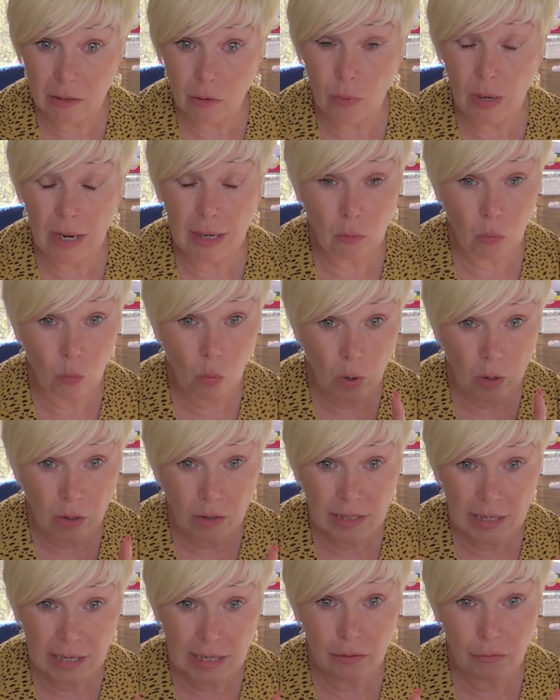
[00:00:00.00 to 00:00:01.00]
We had one
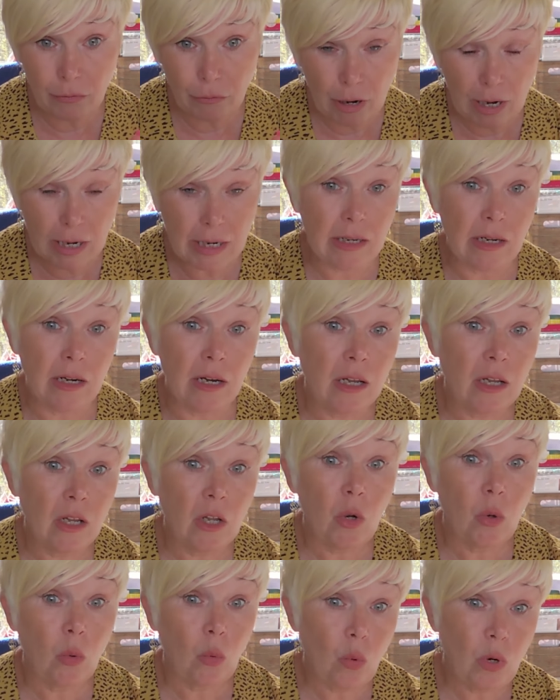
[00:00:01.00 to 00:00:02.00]
day of rain,
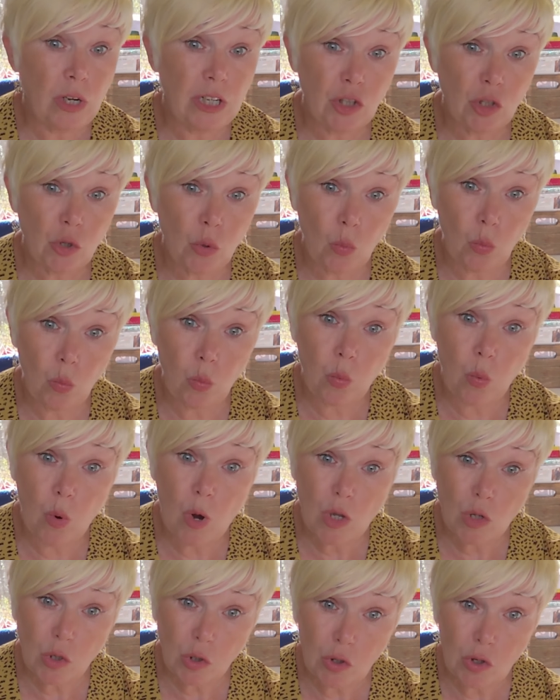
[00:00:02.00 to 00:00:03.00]
which
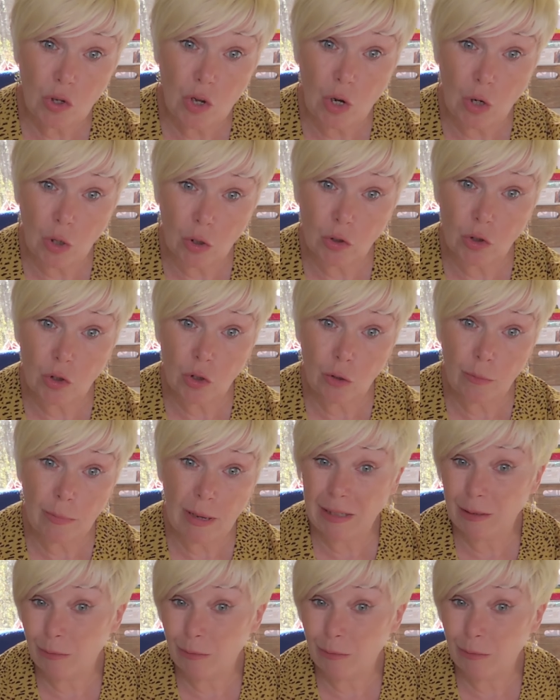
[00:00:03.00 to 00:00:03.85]
was not too bad.